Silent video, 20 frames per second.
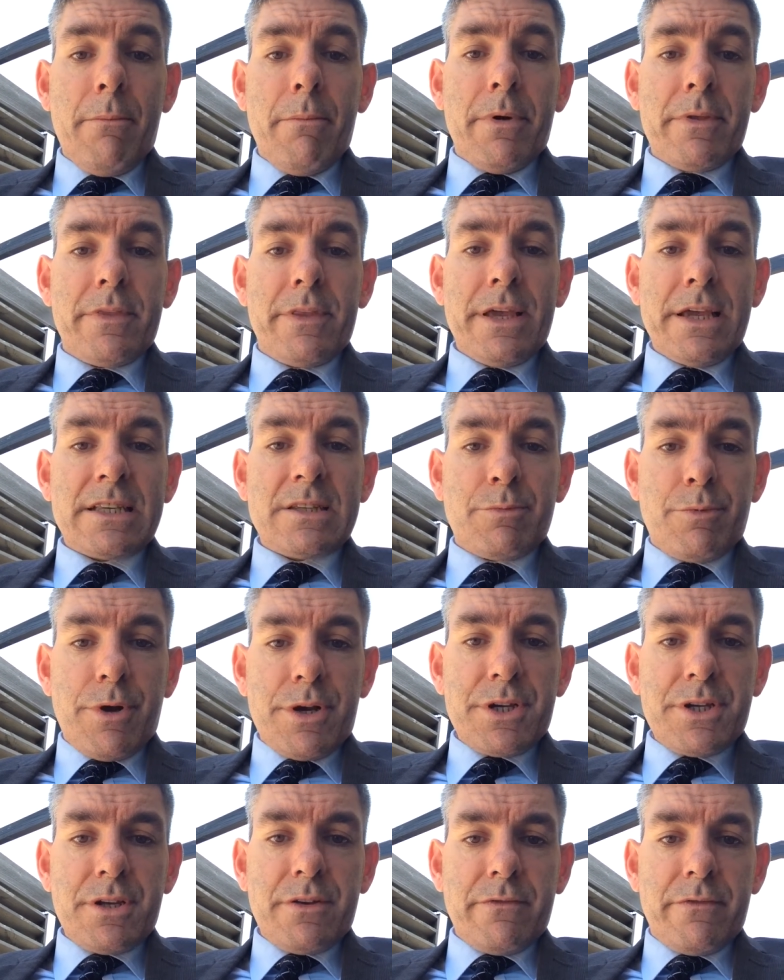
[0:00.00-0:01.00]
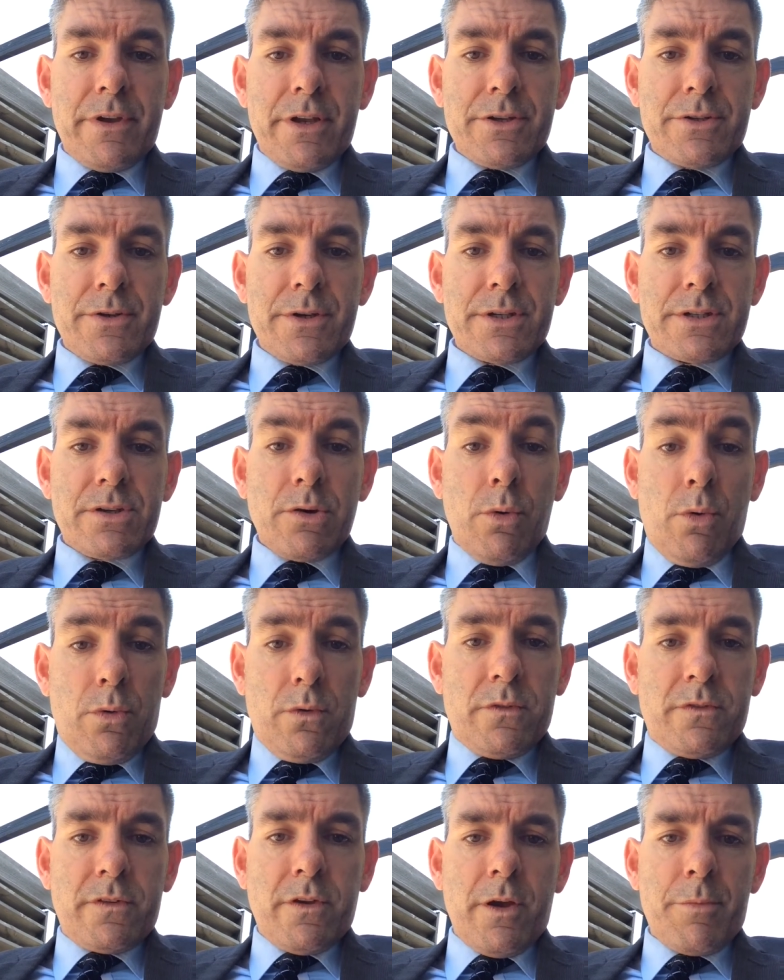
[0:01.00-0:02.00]
But the expression of interest
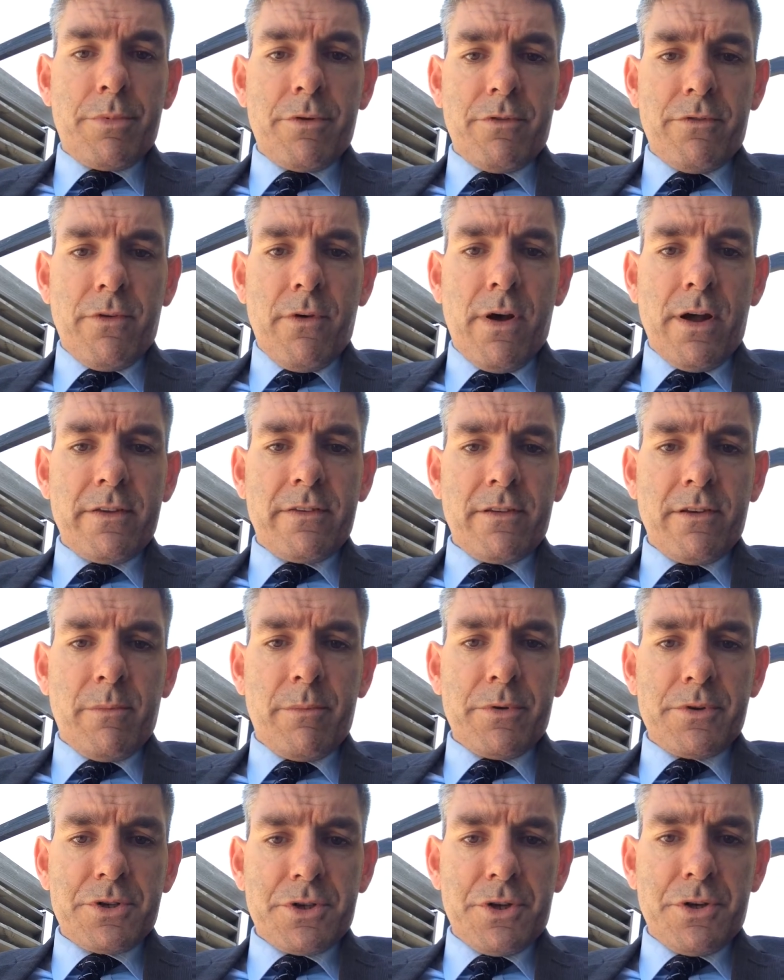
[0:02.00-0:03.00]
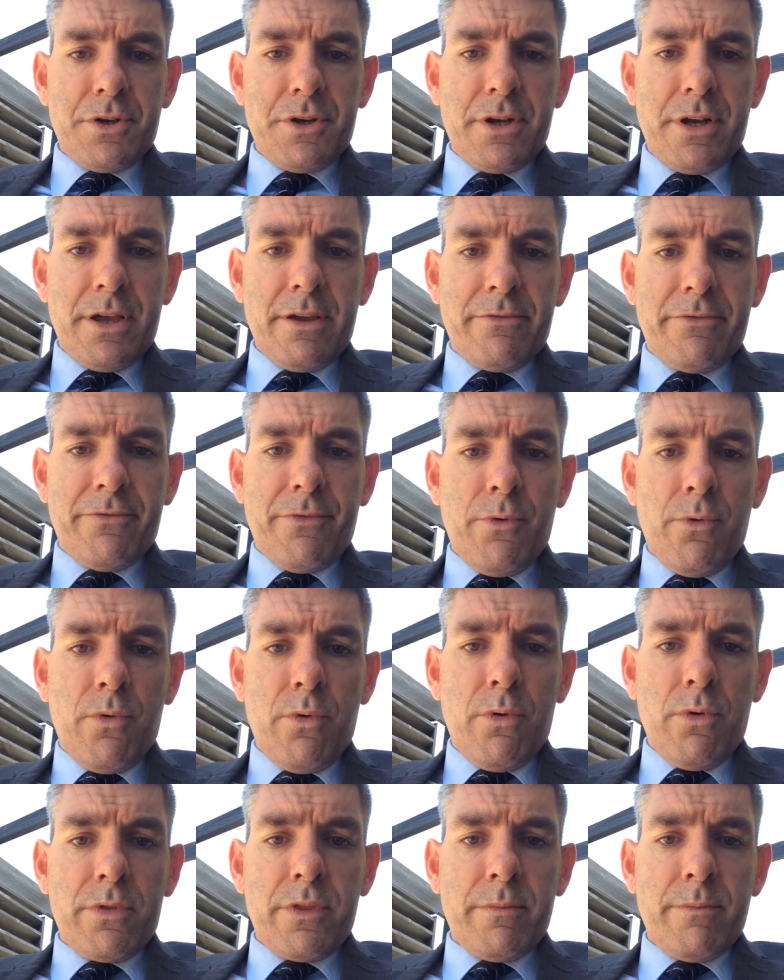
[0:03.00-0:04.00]
also provides an opportunity
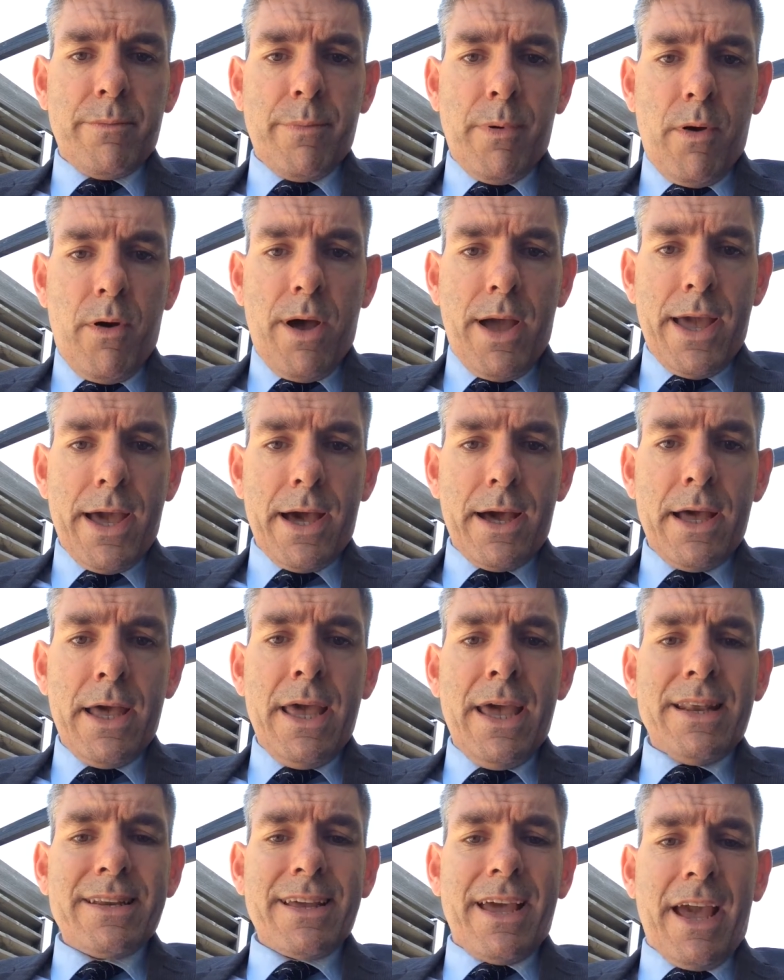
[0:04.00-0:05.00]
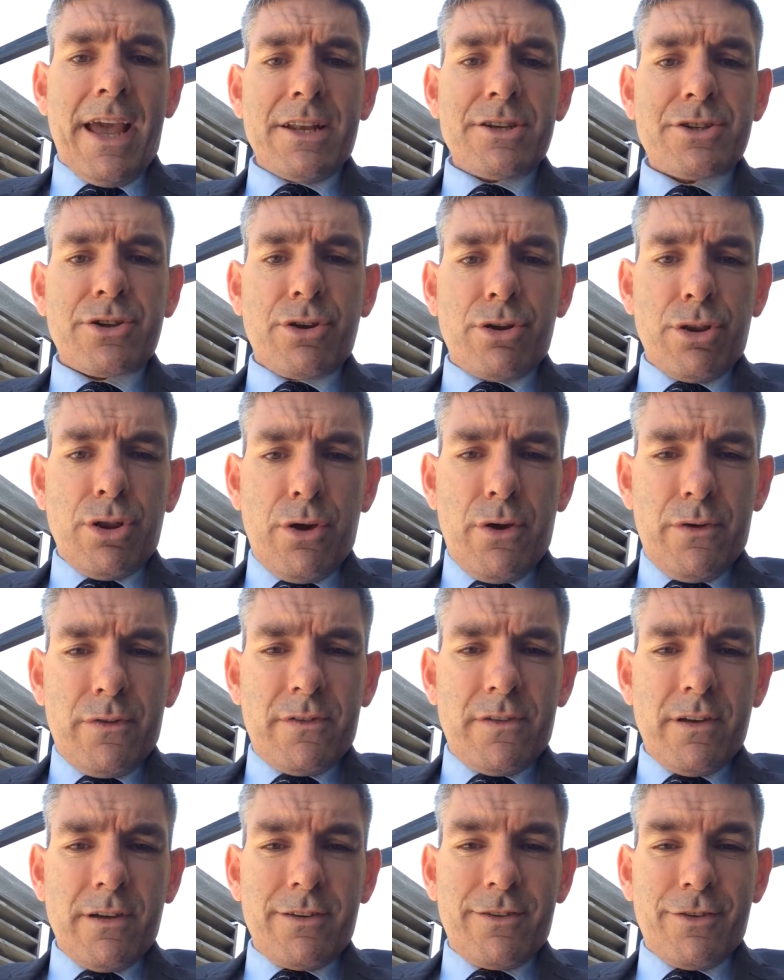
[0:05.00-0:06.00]
for the buyer to etch
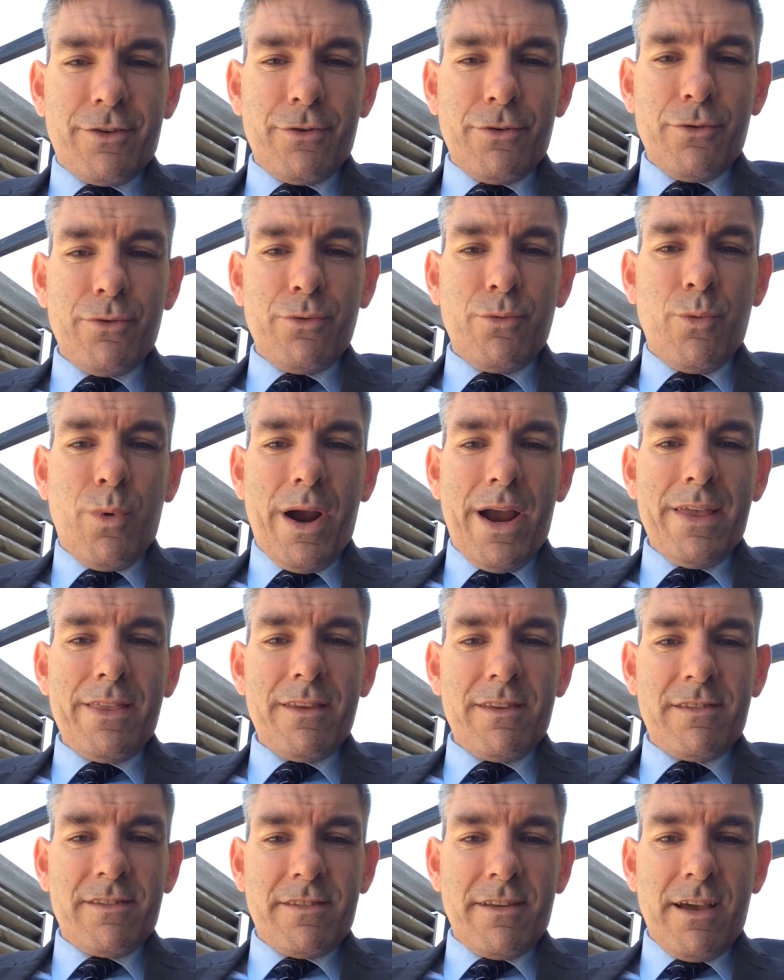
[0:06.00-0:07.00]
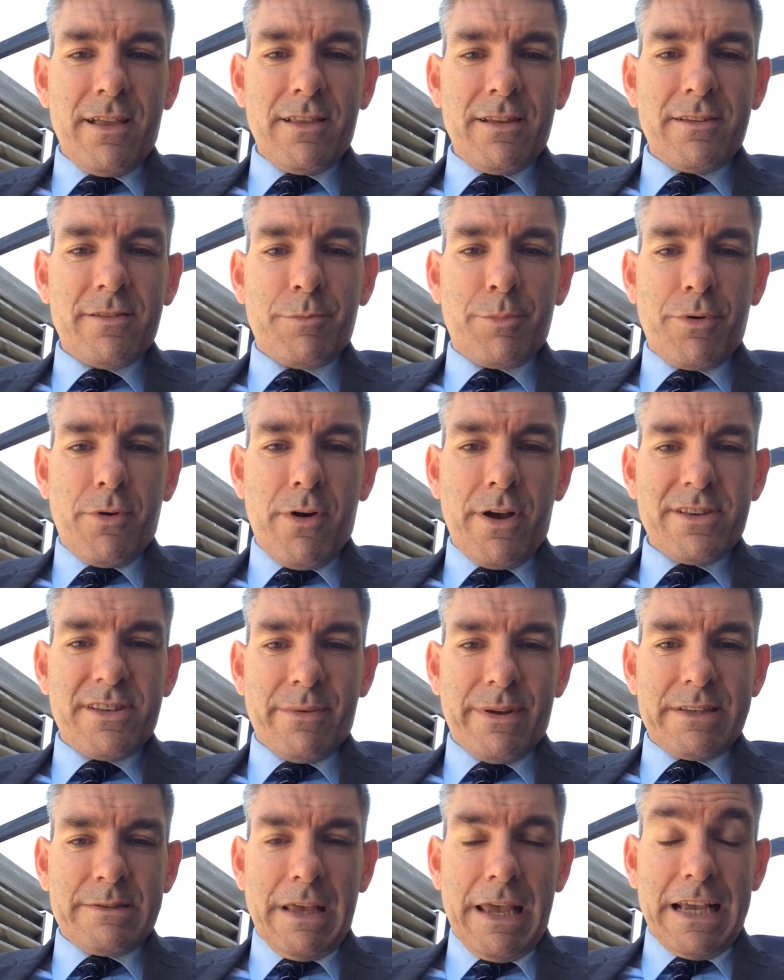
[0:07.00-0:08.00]
closer to where the seller's price
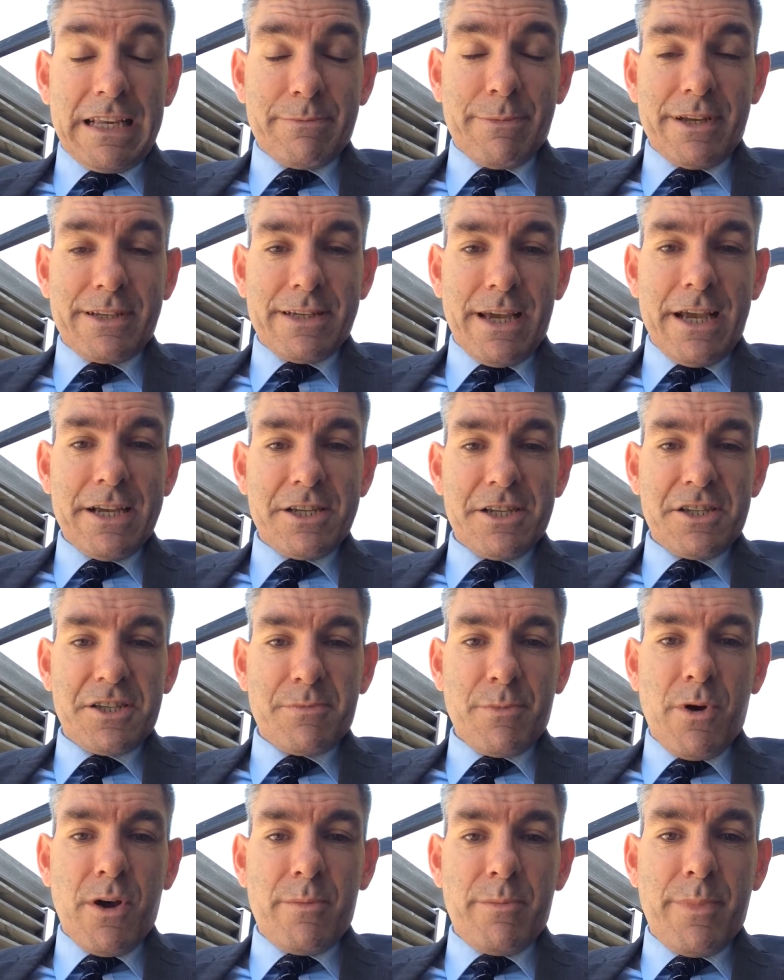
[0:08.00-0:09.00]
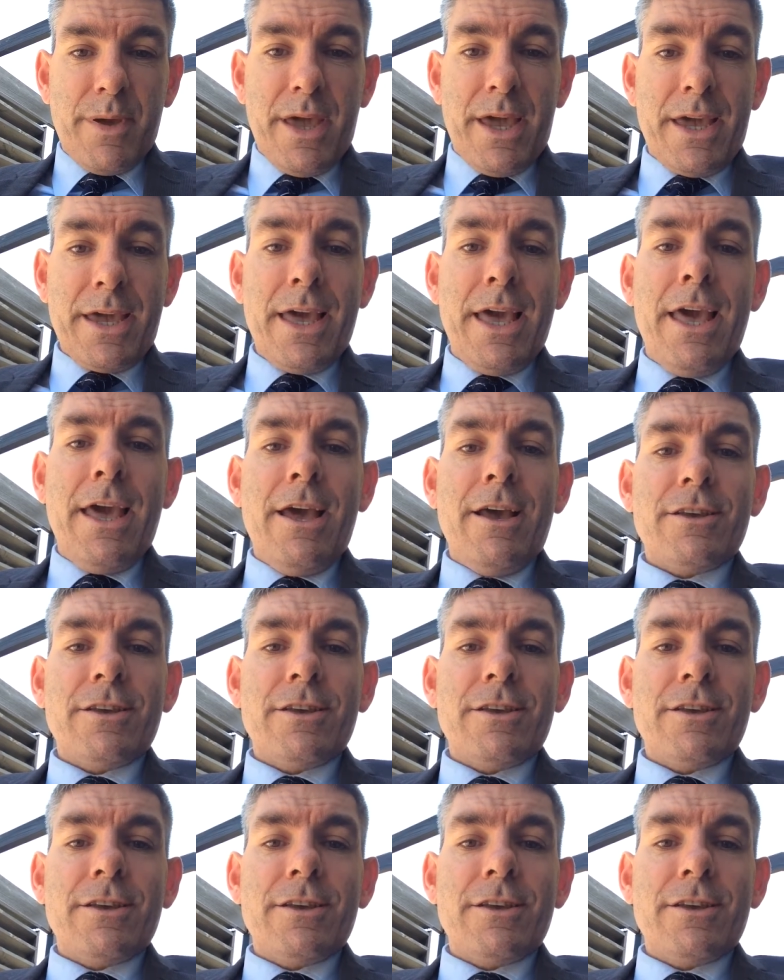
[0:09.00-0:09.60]
expectations might be,